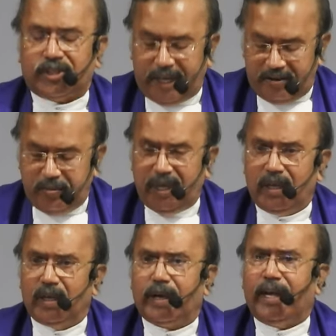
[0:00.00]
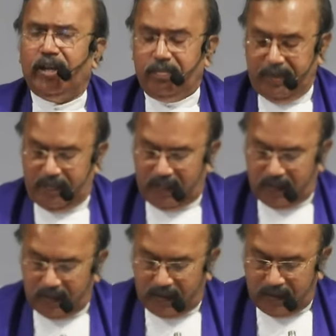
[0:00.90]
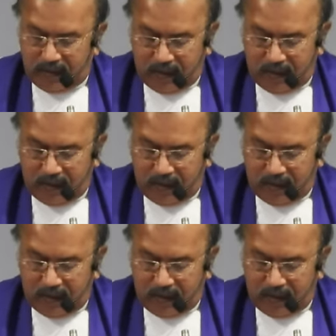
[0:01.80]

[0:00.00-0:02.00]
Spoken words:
Save me, redeem me.